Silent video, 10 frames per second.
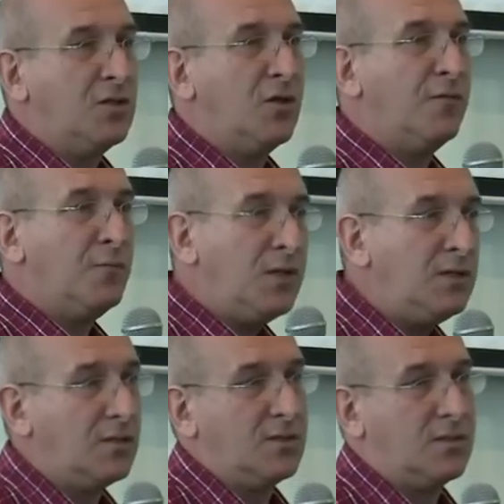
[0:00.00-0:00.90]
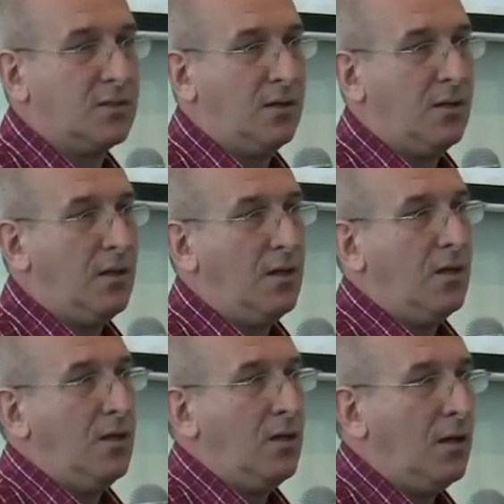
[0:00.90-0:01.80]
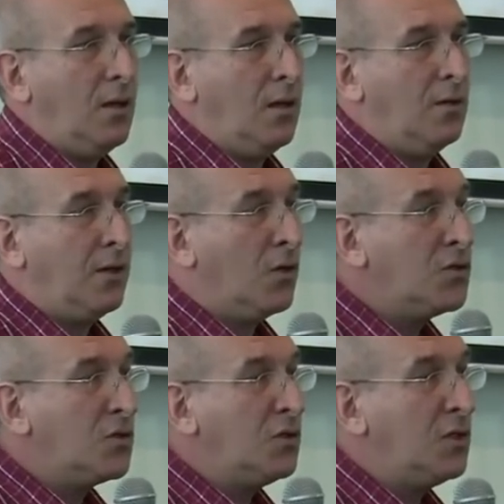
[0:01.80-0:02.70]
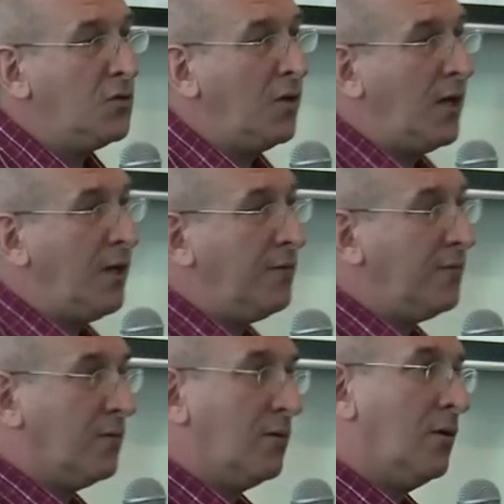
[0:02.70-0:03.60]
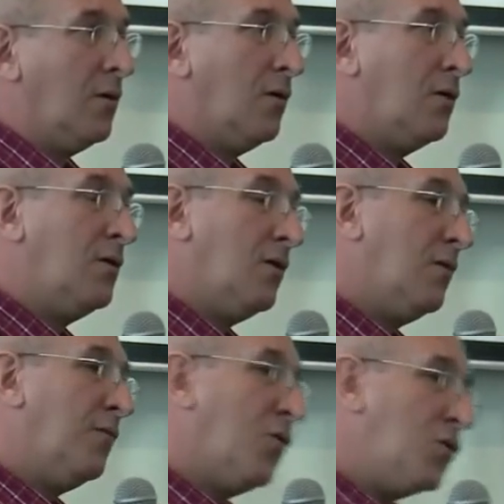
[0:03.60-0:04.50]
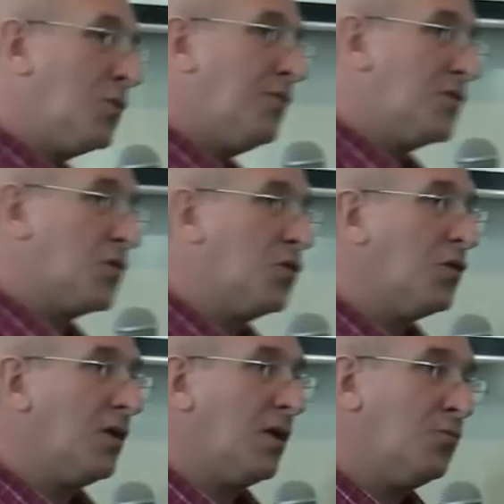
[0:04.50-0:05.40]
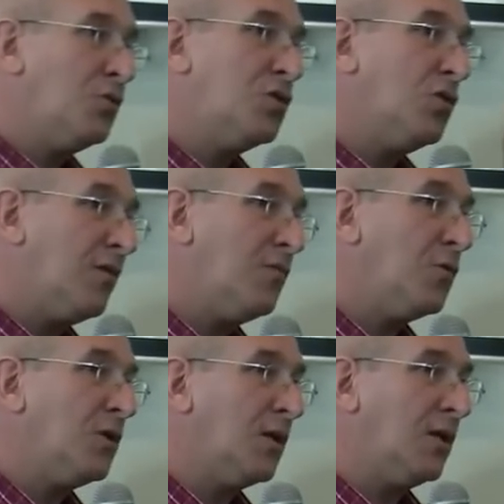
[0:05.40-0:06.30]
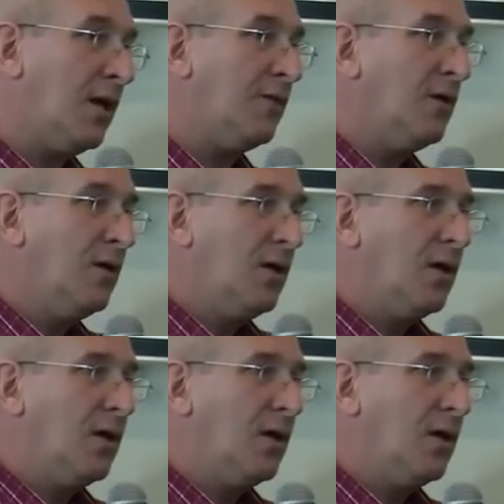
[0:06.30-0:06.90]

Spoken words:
they need to have meetings. They also need to have a virtual infrastructure, which not everybody can have.